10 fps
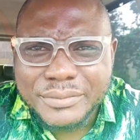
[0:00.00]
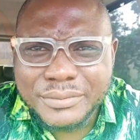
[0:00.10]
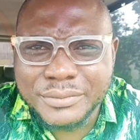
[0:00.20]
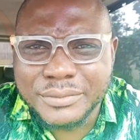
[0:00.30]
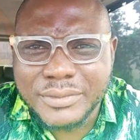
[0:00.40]

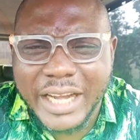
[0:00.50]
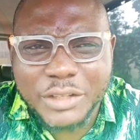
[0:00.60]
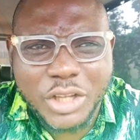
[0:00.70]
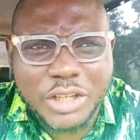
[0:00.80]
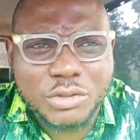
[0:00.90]
Hmm?
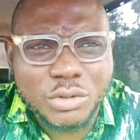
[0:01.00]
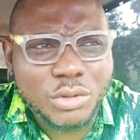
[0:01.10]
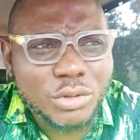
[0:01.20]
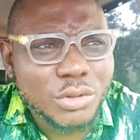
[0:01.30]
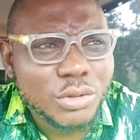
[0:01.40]
I thought
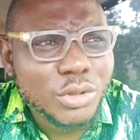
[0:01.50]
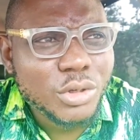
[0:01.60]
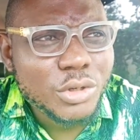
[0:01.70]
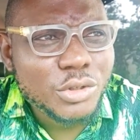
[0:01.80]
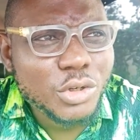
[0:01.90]
you,
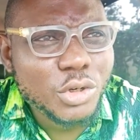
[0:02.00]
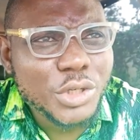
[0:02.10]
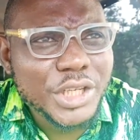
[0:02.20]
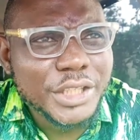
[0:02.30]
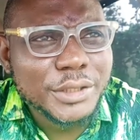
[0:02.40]

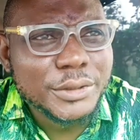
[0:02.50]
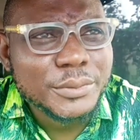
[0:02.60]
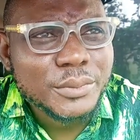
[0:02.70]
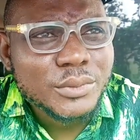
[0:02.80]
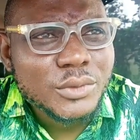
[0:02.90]
you, you,